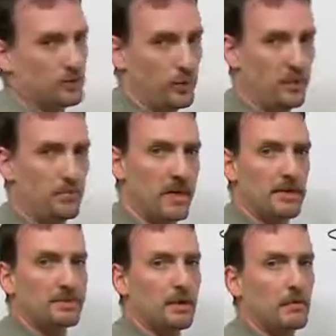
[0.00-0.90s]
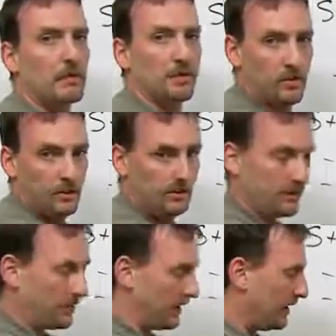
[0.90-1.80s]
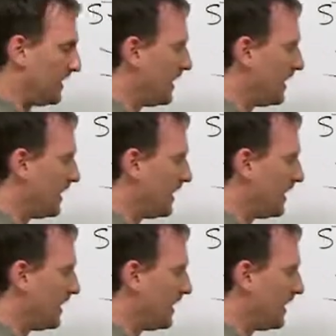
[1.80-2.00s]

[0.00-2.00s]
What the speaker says: We make someone do something.